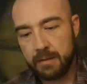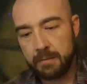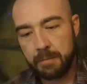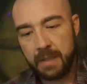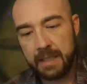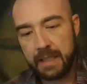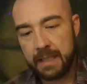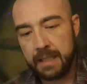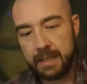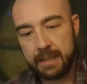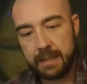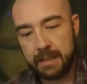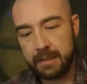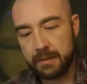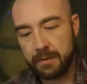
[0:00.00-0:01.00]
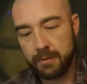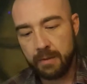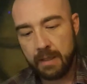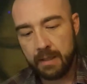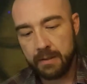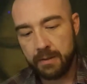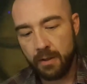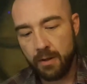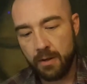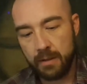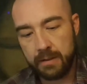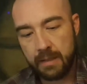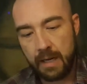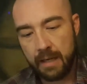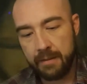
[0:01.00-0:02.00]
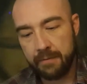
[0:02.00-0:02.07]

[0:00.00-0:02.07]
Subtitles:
Pick anything. Two-Headed Dog, Night